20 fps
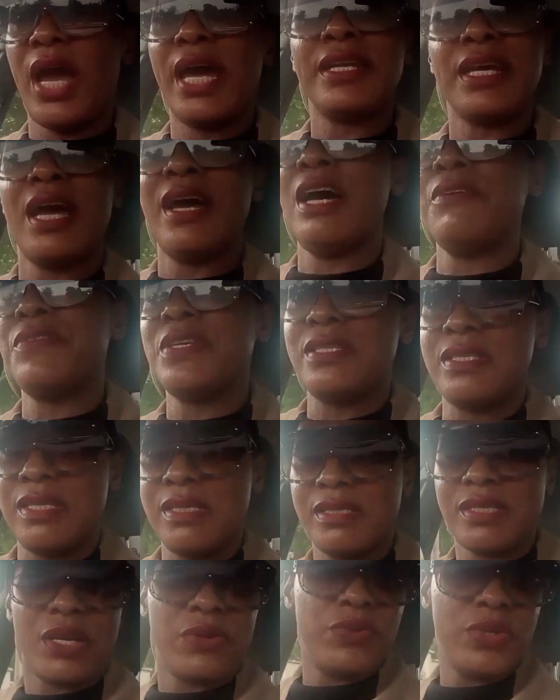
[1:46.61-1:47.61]
and I have a
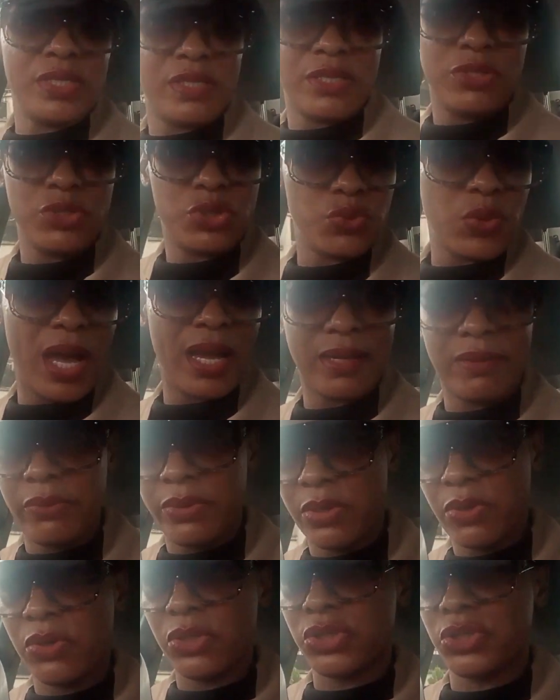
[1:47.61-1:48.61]
sister who is into
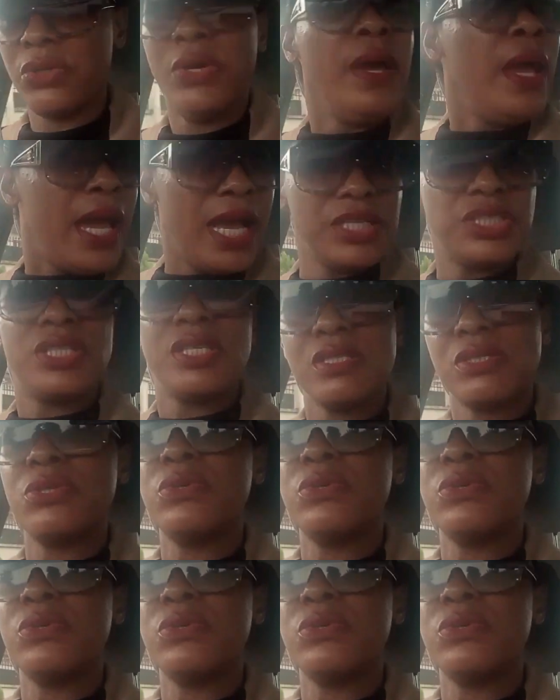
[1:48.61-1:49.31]
agriculture, and she's